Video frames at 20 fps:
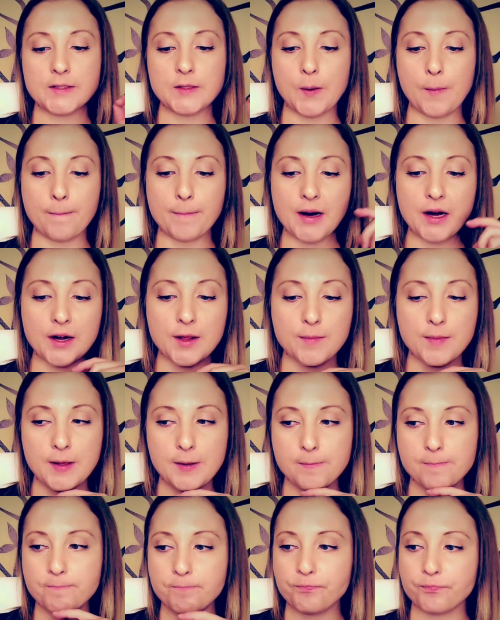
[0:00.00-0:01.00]
So
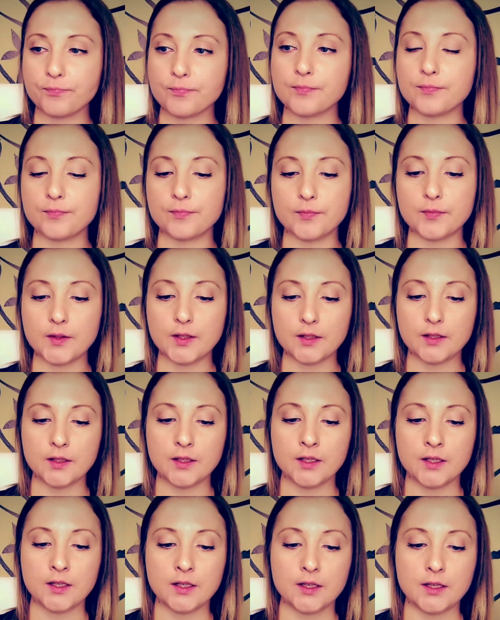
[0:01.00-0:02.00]
embodiment.
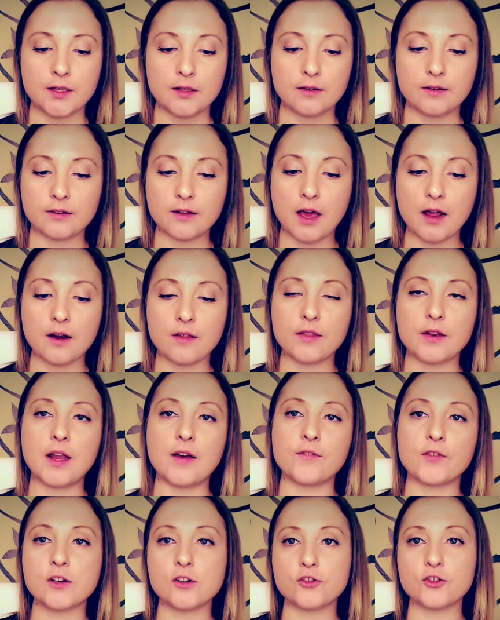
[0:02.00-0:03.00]
This is kind of the
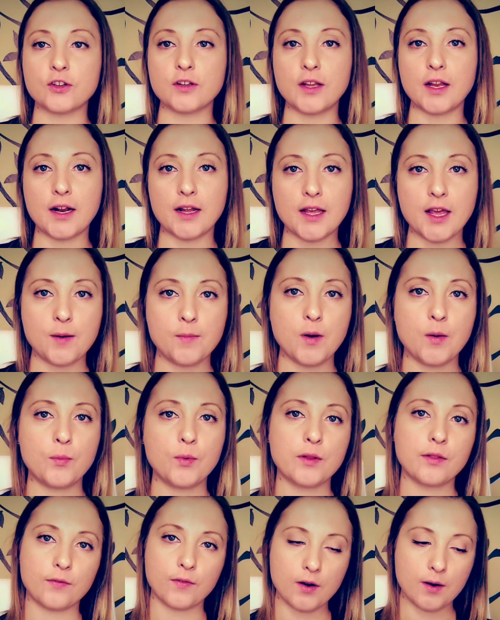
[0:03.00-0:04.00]
definition that I came
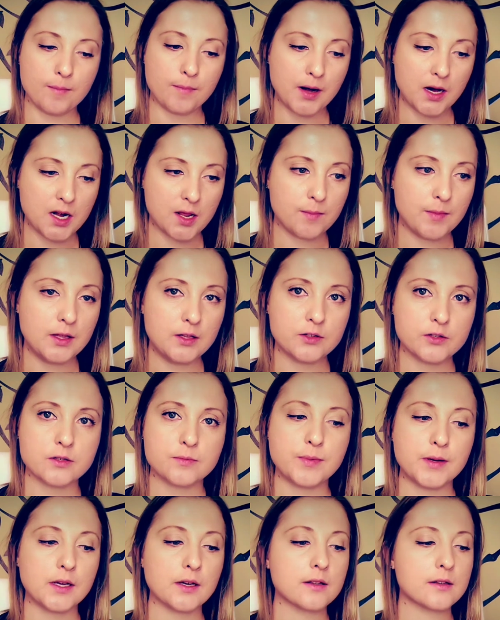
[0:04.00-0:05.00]
up with for embodiment,
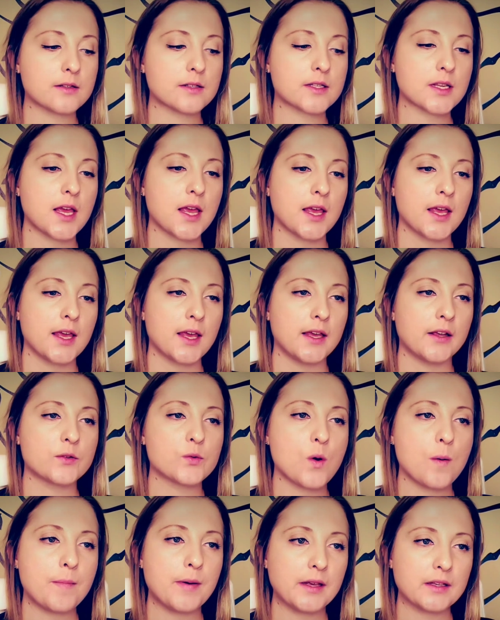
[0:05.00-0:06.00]
just because
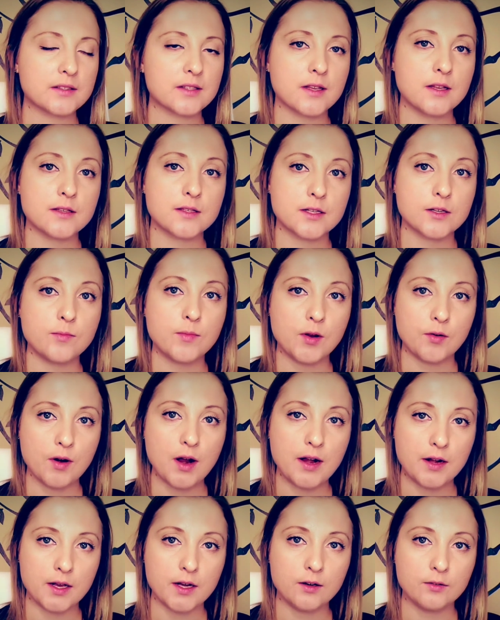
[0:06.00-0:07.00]
it's what makes sense to me
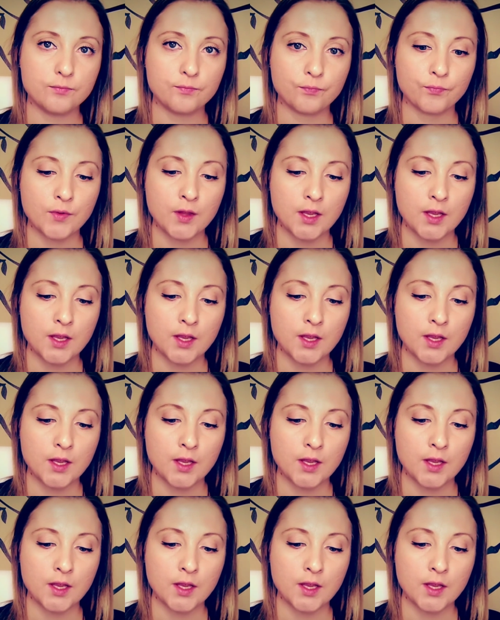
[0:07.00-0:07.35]
right now.